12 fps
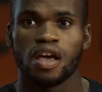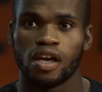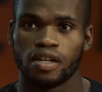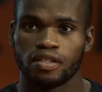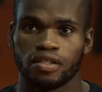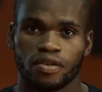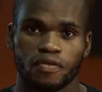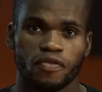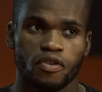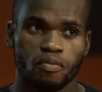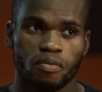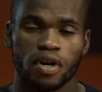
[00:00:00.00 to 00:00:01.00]
and a
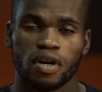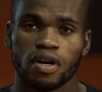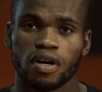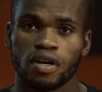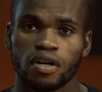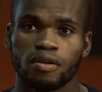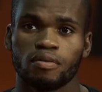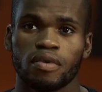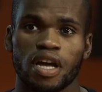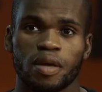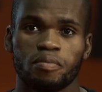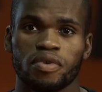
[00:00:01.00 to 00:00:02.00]
former uh,
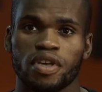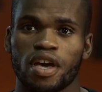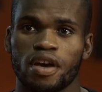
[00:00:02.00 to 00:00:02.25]
I B